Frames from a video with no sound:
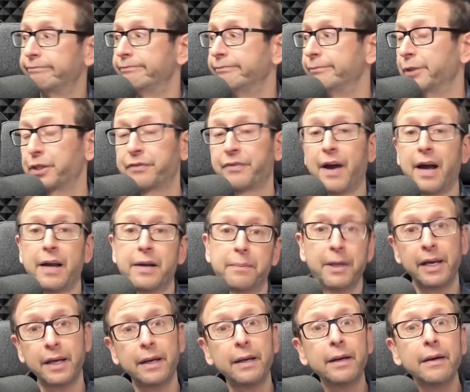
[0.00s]
looks fine to
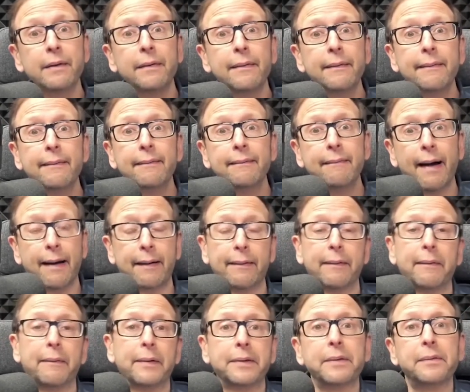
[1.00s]
me. I don't
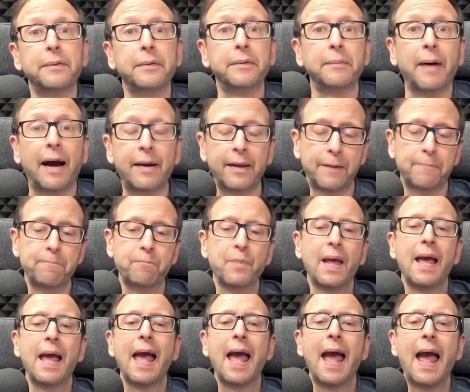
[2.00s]
know what to do about it.
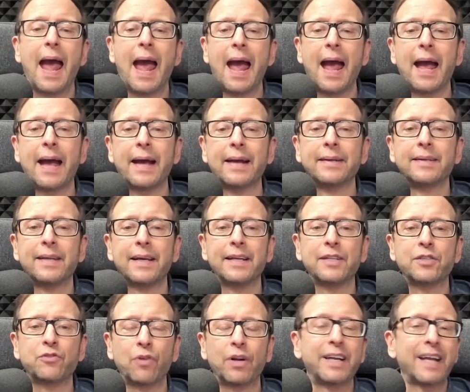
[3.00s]
And
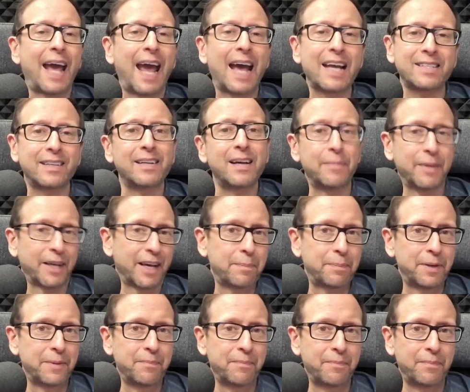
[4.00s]
it's really the acid coming
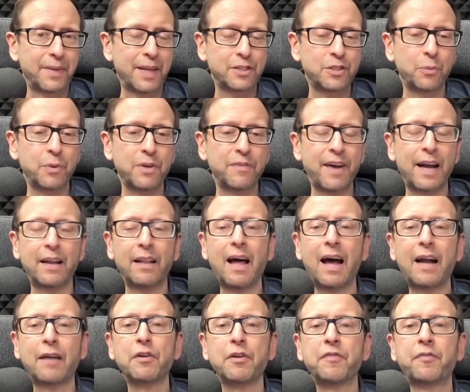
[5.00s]
up. And so we've had a
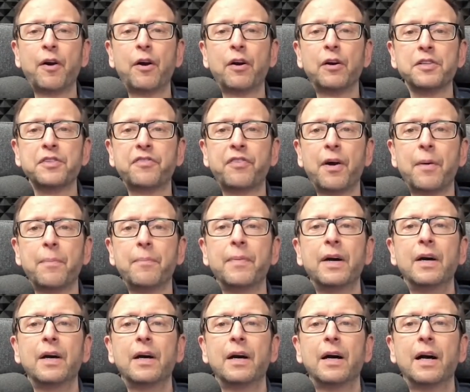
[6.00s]
lot of referrals from
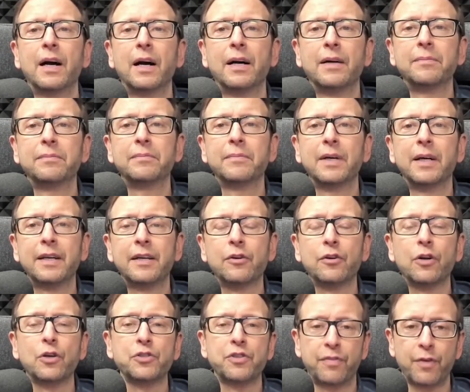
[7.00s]
ear,
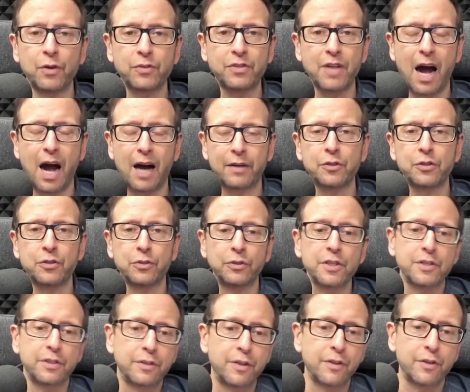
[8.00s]
nose, and throat doctors who
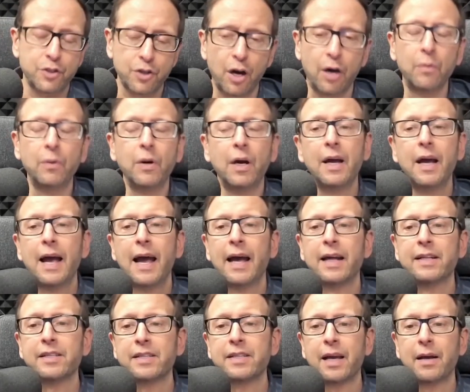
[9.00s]
listen to the show
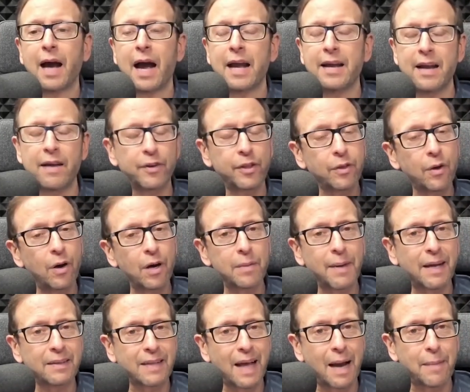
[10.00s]
and say, I never thought
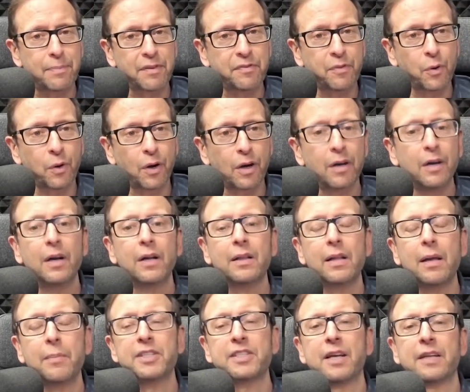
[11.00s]
about that before.
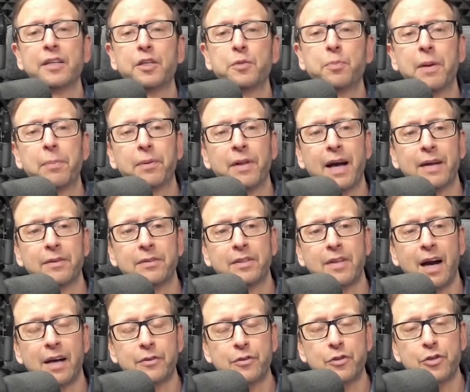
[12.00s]
Let me send these people out to
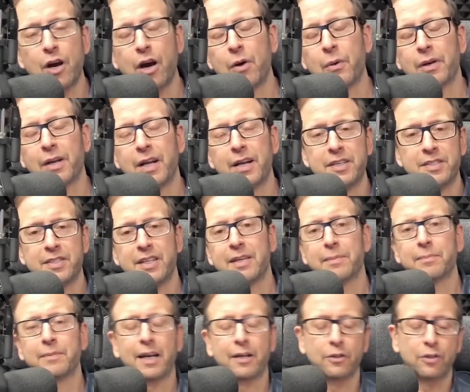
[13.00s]
Dr. Joe and let his
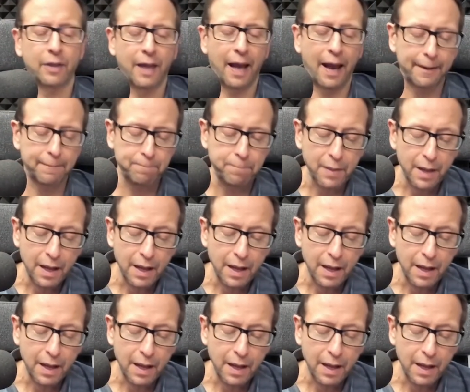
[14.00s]
team take a look at it.